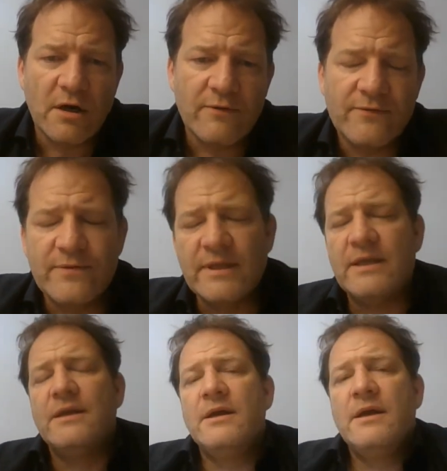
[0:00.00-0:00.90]
of
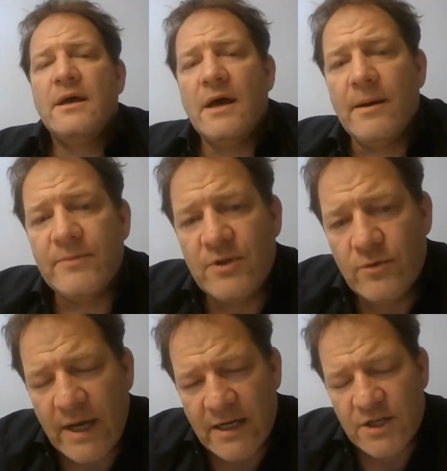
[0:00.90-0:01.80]
the
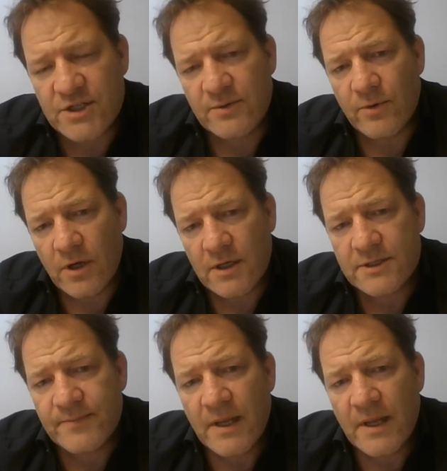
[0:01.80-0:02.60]
new energy world.